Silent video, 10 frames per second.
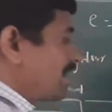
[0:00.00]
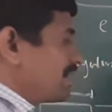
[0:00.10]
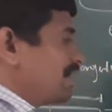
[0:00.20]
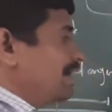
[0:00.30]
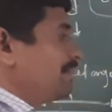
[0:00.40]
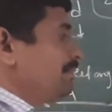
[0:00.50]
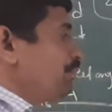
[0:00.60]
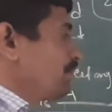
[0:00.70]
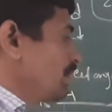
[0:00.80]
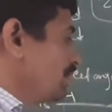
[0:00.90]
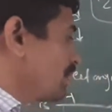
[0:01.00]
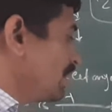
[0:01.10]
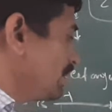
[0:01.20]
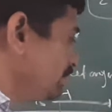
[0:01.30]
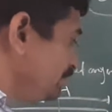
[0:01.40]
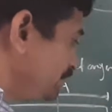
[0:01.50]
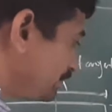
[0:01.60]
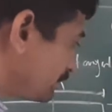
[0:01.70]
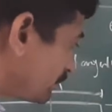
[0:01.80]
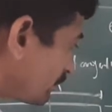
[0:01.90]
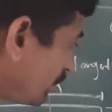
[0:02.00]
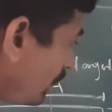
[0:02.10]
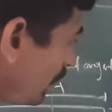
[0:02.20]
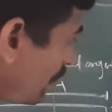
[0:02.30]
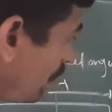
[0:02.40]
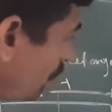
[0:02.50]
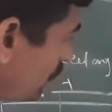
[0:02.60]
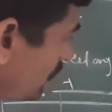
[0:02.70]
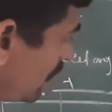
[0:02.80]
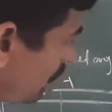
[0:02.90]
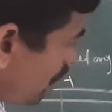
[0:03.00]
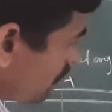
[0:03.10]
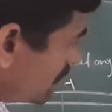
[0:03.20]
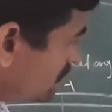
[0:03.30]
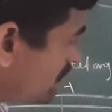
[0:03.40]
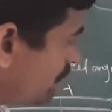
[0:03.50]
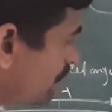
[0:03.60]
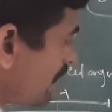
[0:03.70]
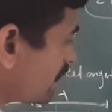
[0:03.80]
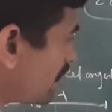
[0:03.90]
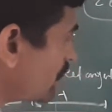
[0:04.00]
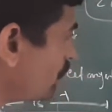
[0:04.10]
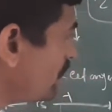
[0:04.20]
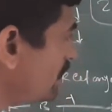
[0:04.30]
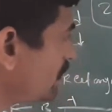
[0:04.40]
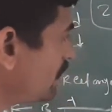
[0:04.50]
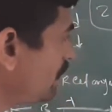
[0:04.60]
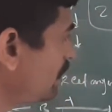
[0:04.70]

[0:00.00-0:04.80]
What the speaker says: A. Okay. With the help of this, you can calculate the